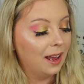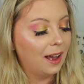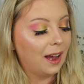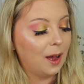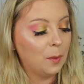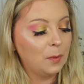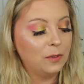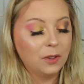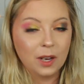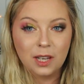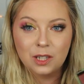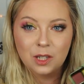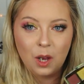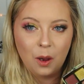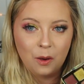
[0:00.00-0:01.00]
Um, if you
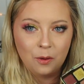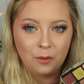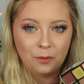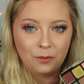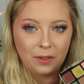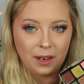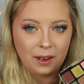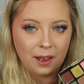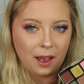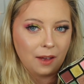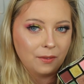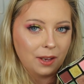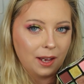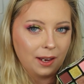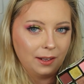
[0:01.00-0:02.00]
guys know if they have
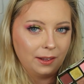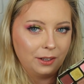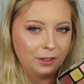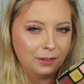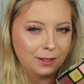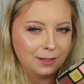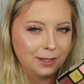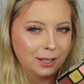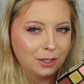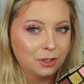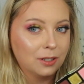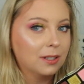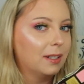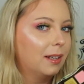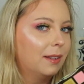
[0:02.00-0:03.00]
a highlighter that's like
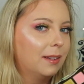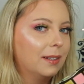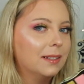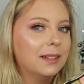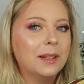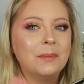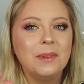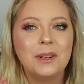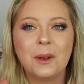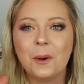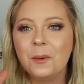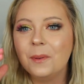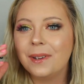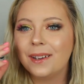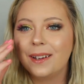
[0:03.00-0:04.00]
just like this, let me
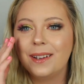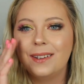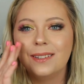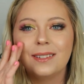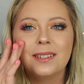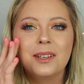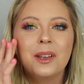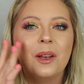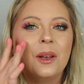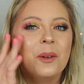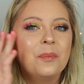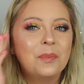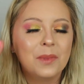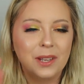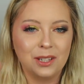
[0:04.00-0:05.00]
know, because
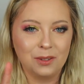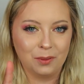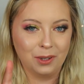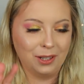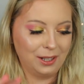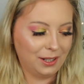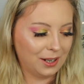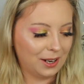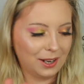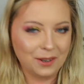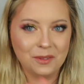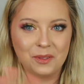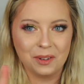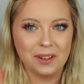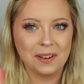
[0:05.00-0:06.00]
it's really good
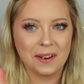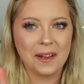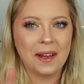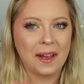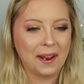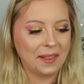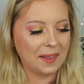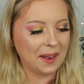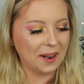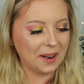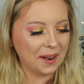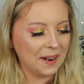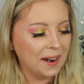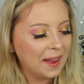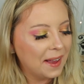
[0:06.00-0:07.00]
for like a highlighter,
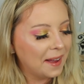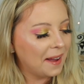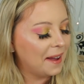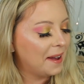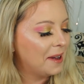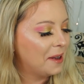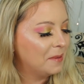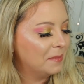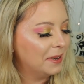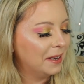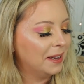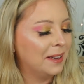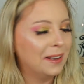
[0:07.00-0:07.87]
um,